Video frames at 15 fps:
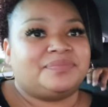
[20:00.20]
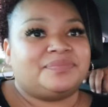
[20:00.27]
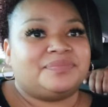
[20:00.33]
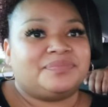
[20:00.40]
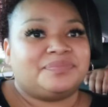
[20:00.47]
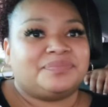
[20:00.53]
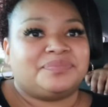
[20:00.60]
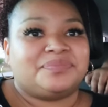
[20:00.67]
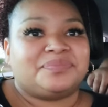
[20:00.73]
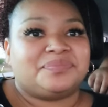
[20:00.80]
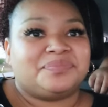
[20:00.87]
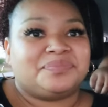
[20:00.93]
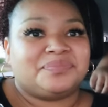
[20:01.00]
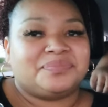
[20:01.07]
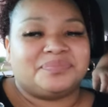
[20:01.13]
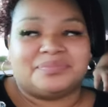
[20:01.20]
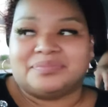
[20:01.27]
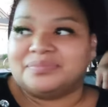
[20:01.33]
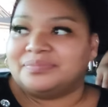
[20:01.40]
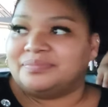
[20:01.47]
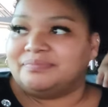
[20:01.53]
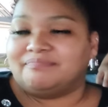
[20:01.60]

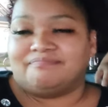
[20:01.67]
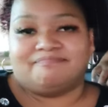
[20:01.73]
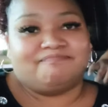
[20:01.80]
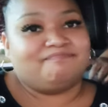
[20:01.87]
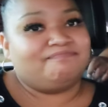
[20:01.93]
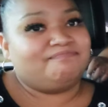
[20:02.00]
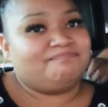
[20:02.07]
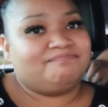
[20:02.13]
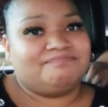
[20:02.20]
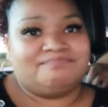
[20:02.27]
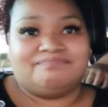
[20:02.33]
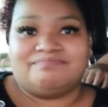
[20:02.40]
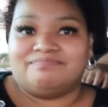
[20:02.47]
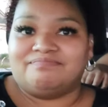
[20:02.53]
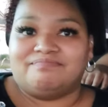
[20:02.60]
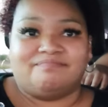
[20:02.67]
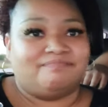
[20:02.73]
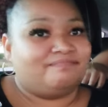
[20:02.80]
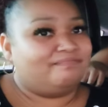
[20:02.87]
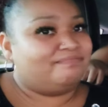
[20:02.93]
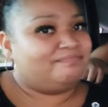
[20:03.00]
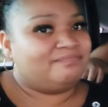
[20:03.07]

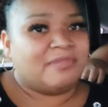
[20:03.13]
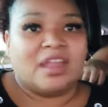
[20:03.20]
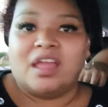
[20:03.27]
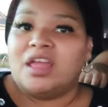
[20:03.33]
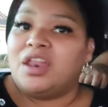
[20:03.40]
This person isn't speaking.